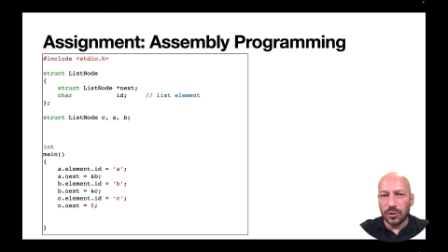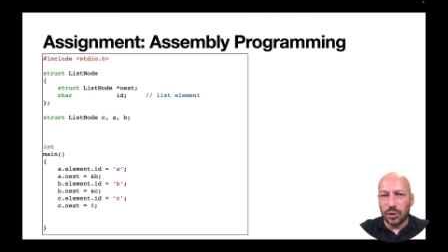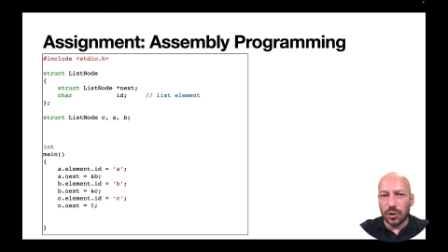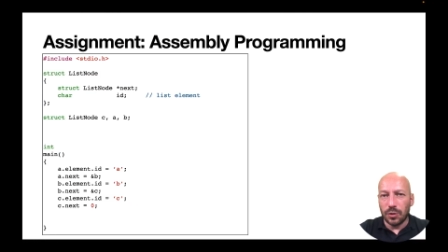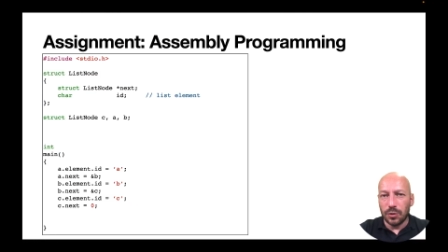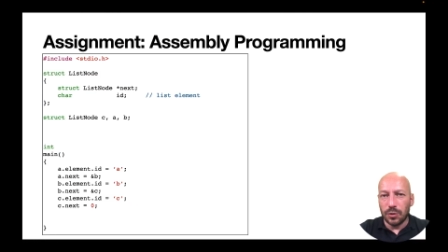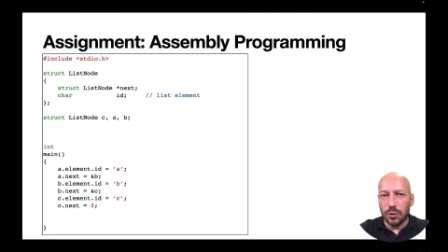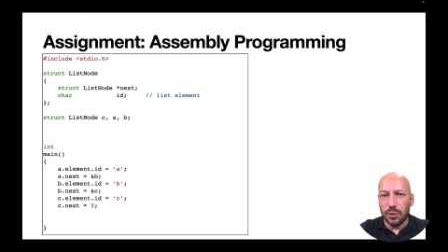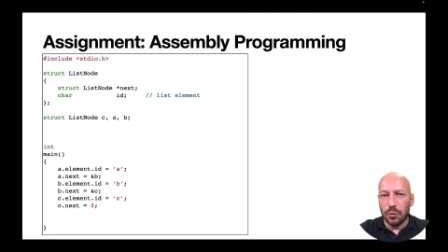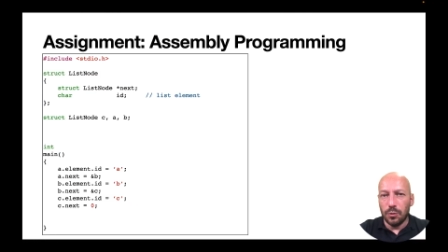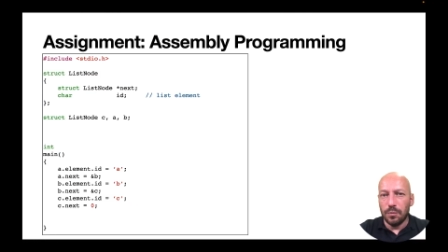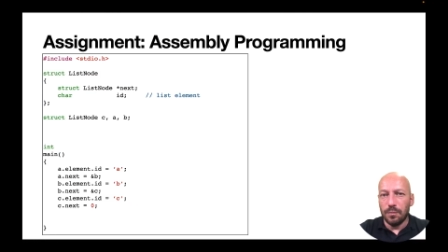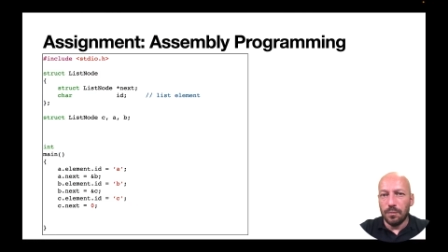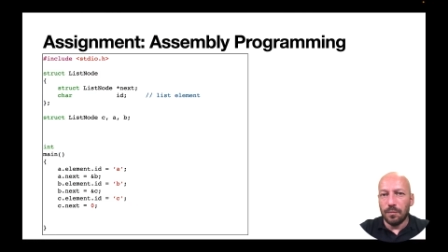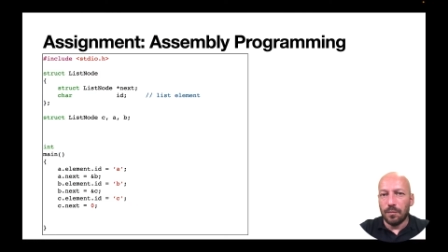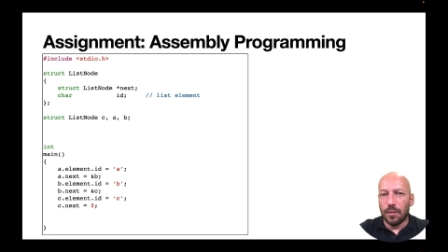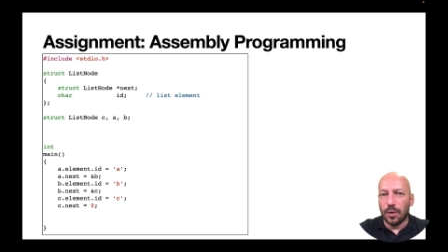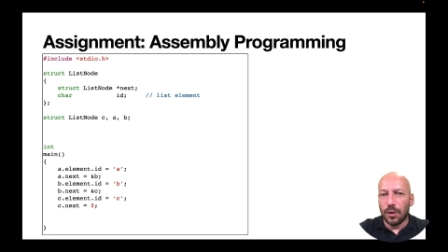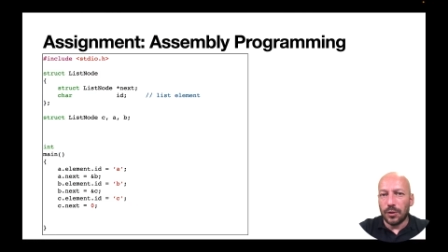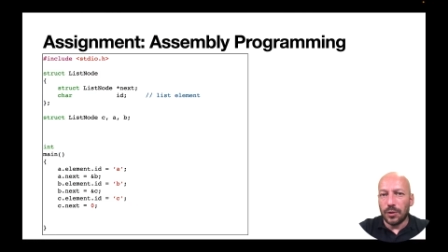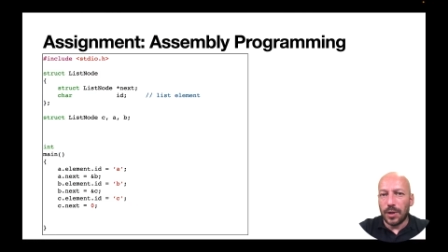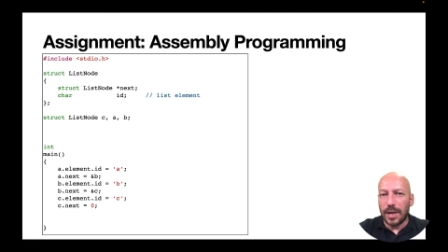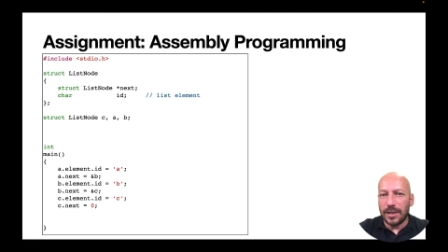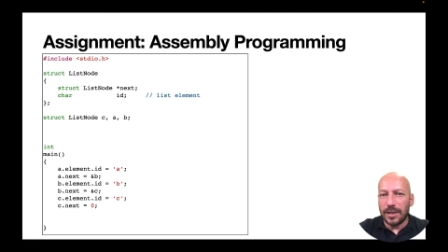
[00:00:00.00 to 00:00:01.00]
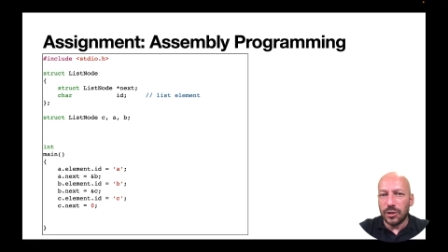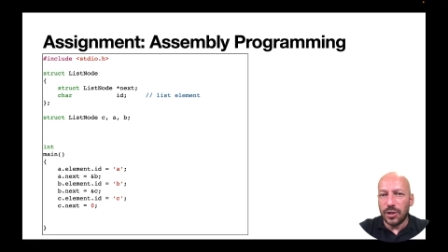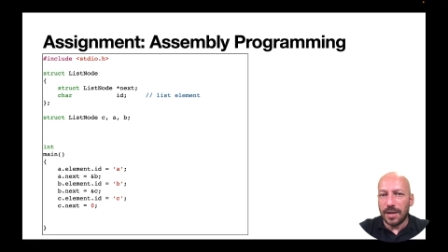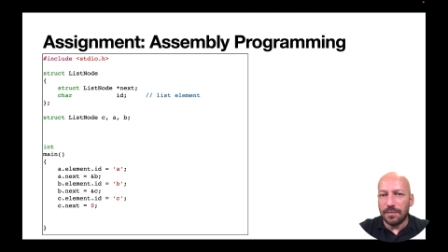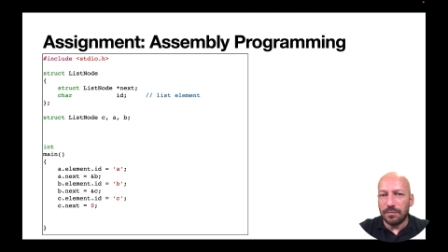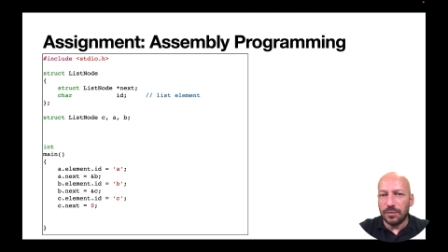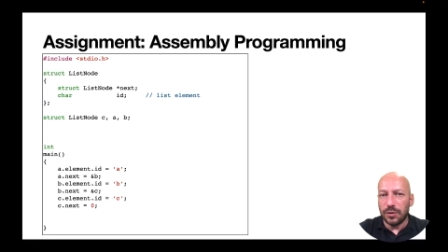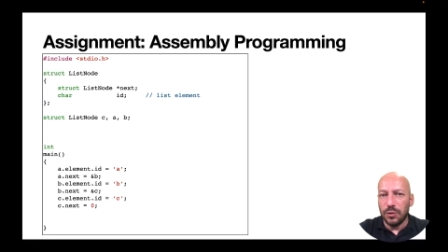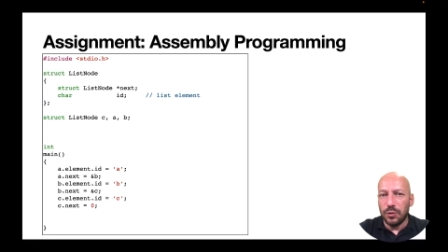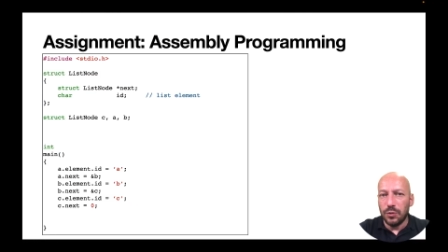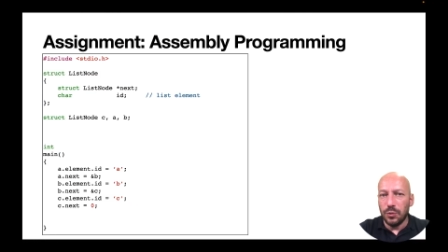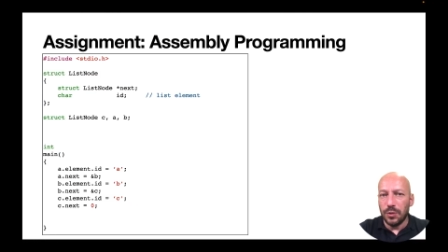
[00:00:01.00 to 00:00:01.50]
show you what you actually
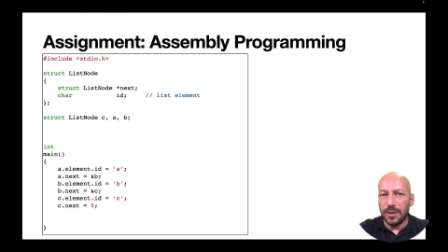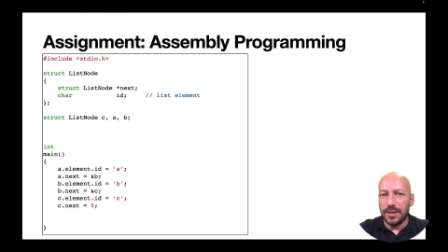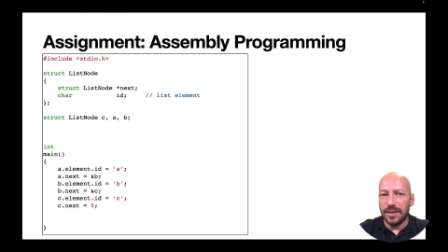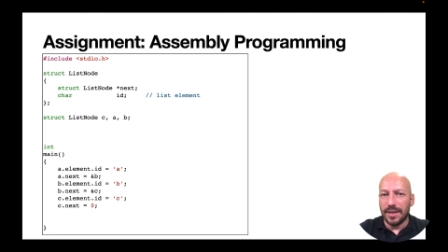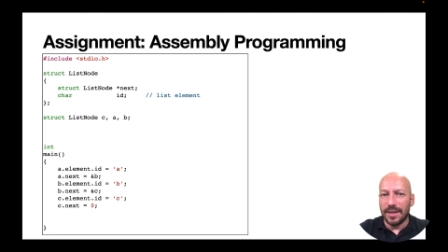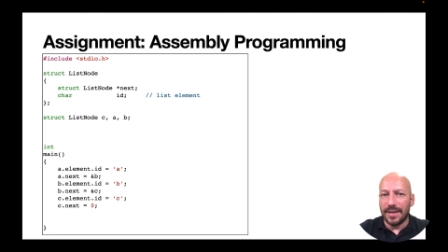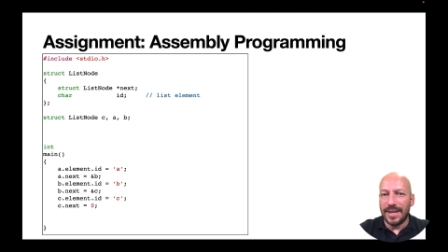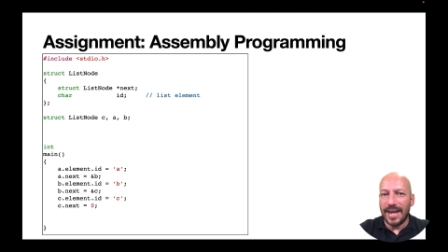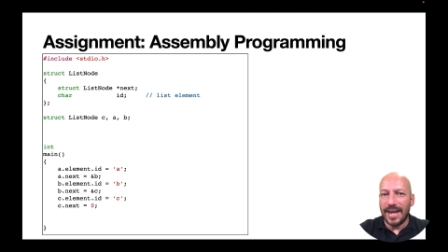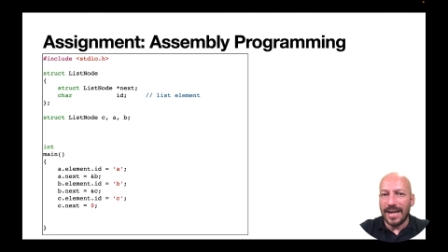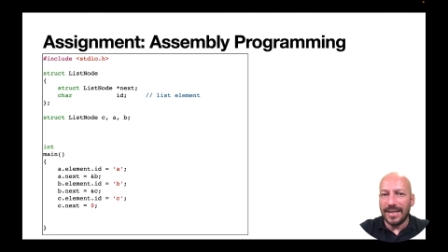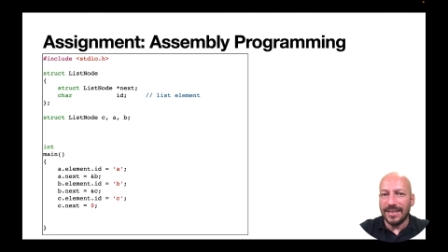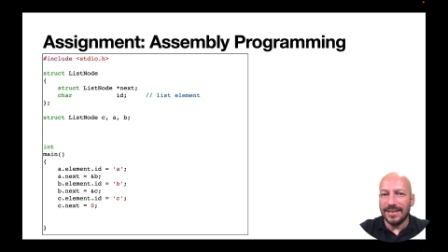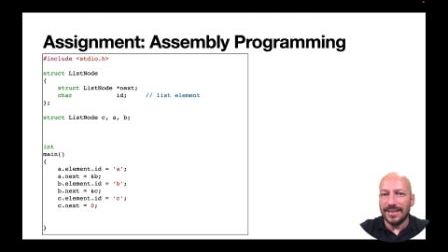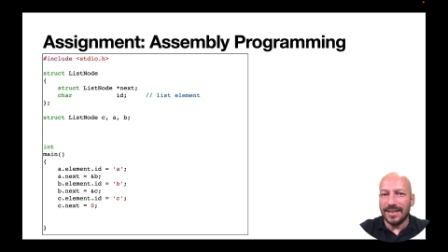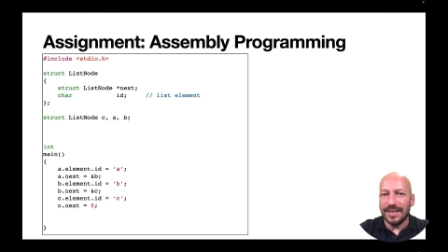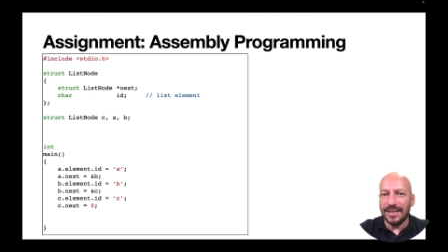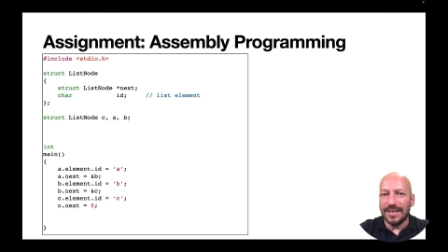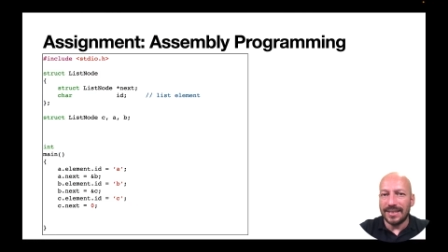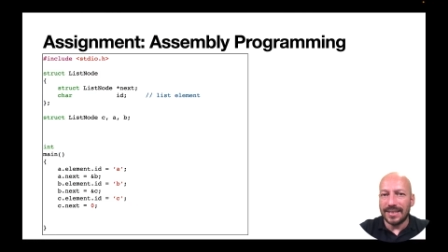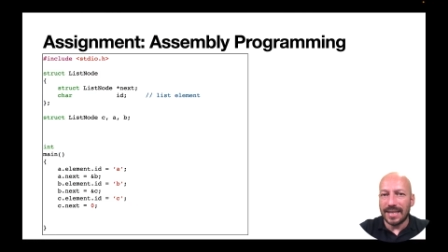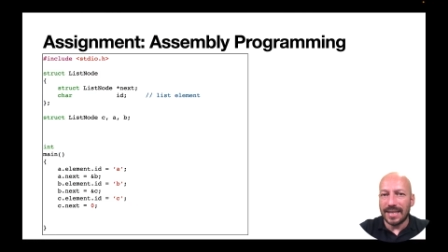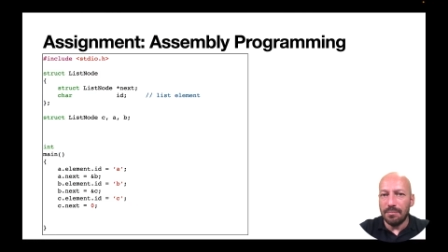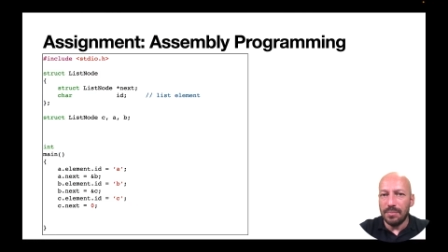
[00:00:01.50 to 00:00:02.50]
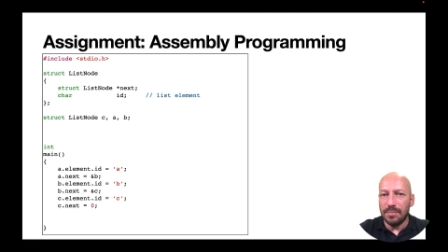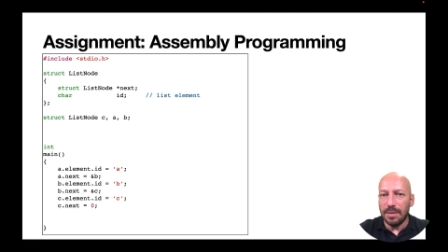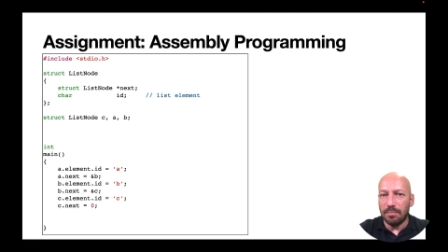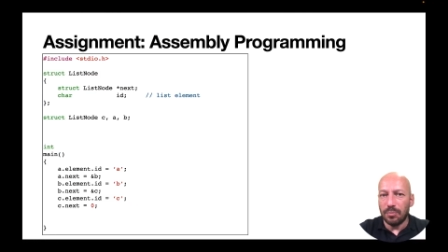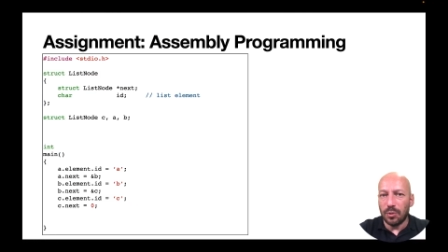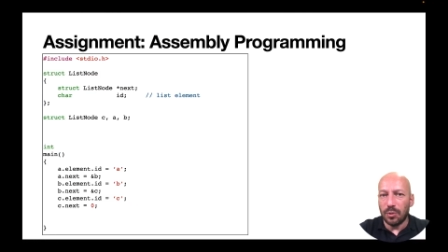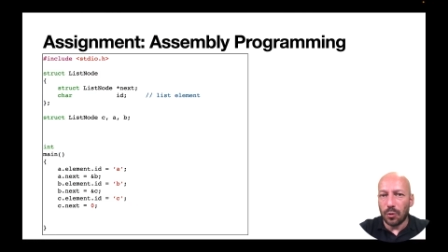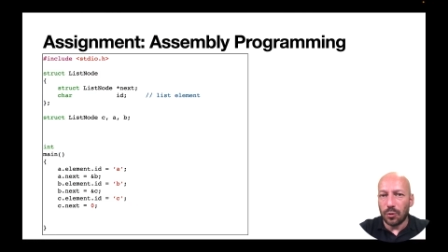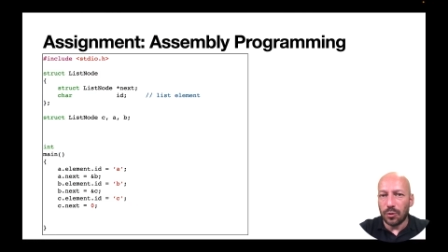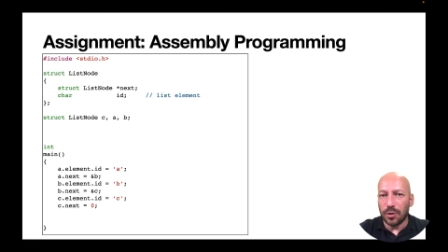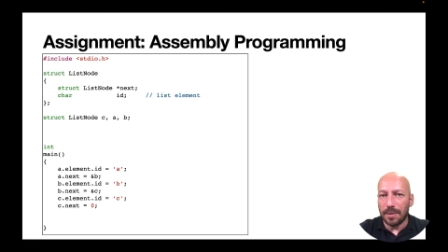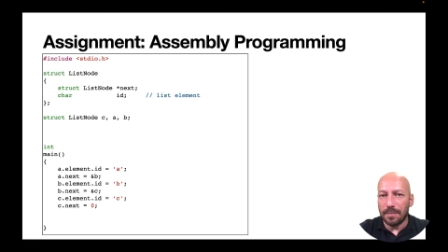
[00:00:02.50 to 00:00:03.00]
have to do in the next assembly
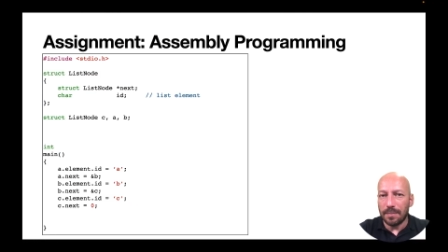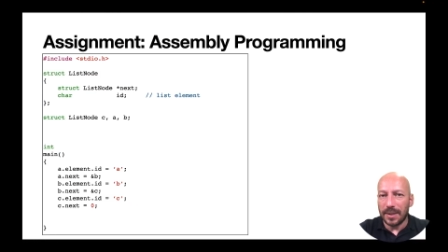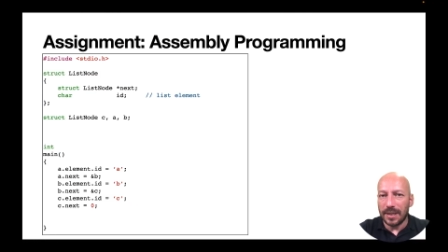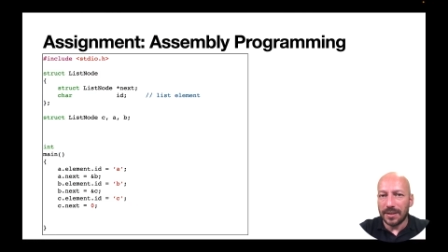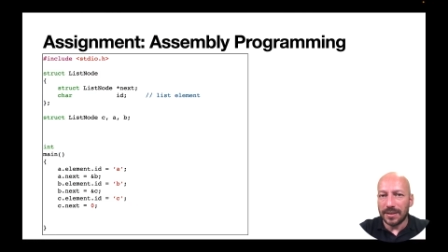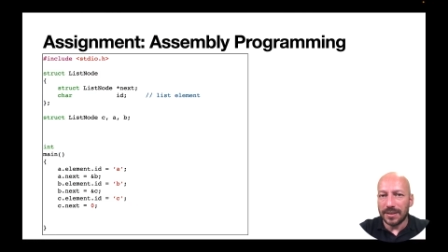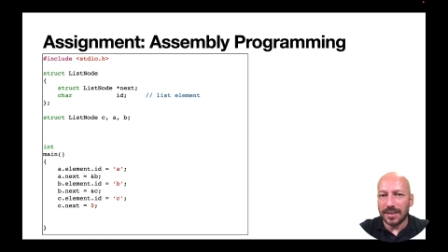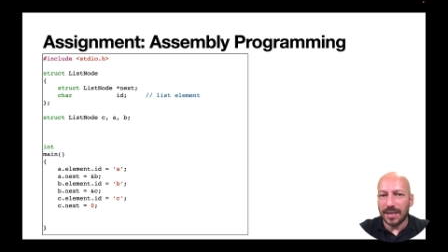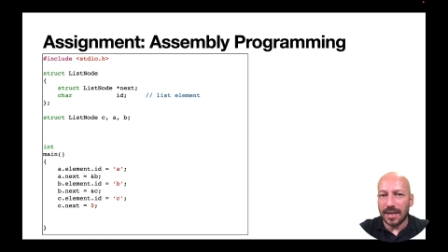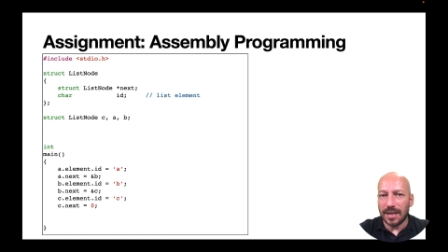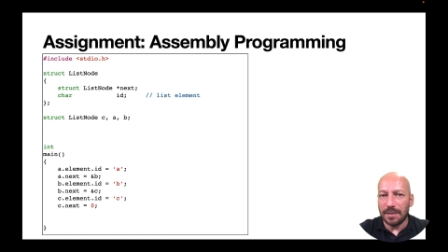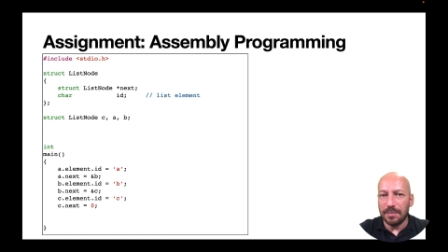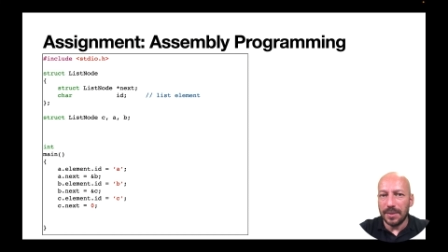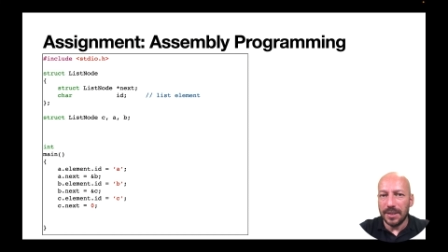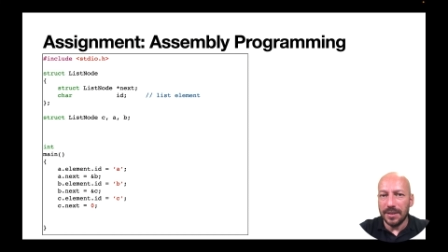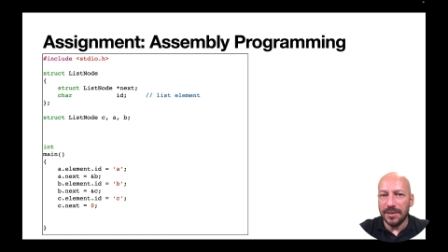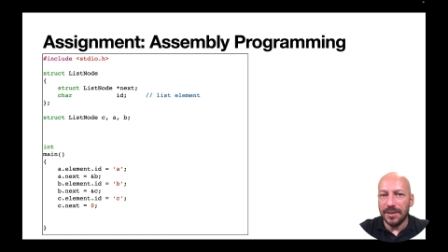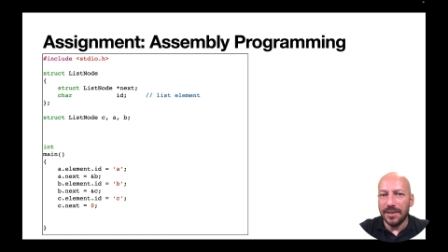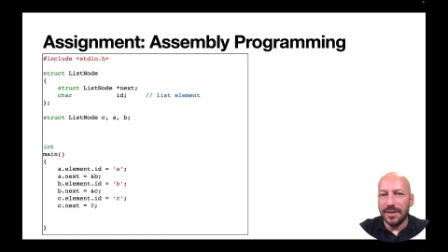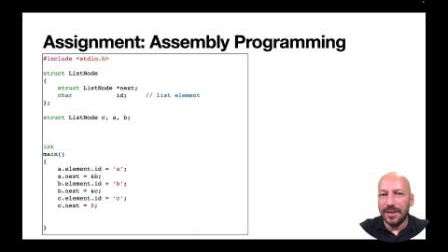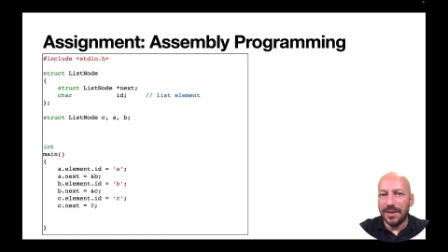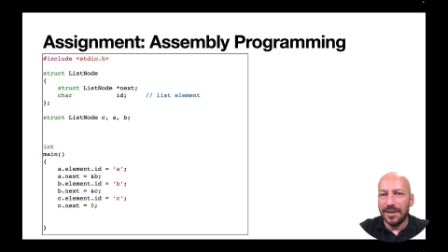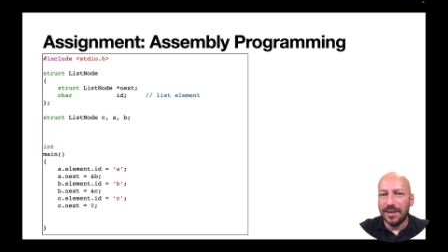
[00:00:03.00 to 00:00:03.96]
programming assignment.